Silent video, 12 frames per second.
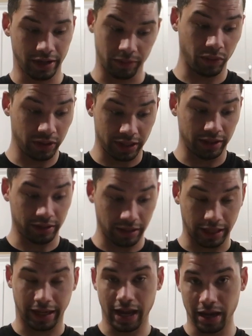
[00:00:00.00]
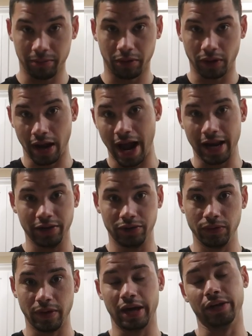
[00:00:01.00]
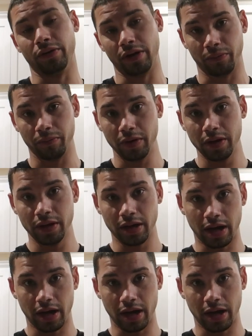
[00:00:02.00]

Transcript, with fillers: and with the camber added to that, it'll help